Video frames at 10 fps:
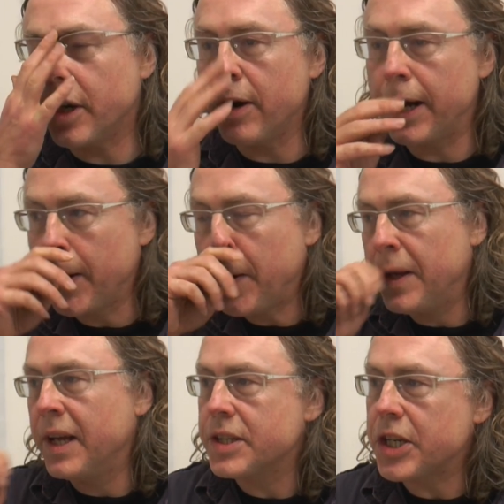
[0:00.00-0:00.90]
All right.
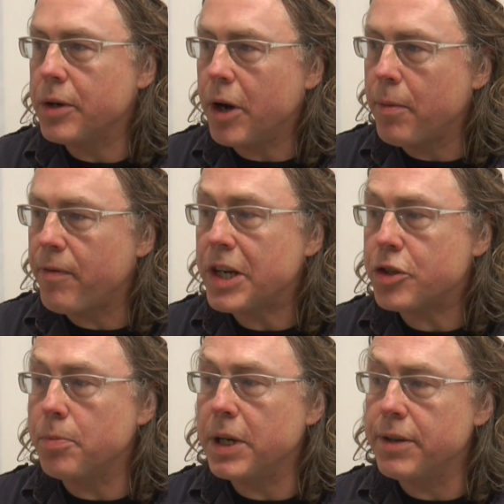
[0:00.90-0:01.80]
So I'm a very
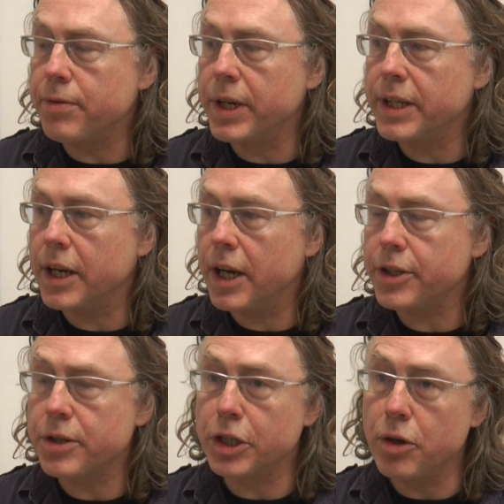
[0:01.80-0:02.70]
strong believer in
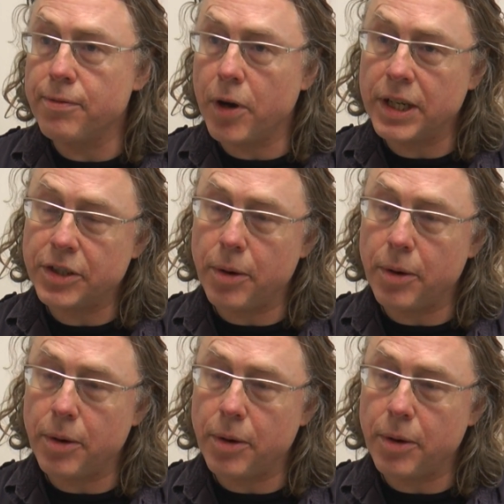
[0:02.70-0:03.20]
using non-violent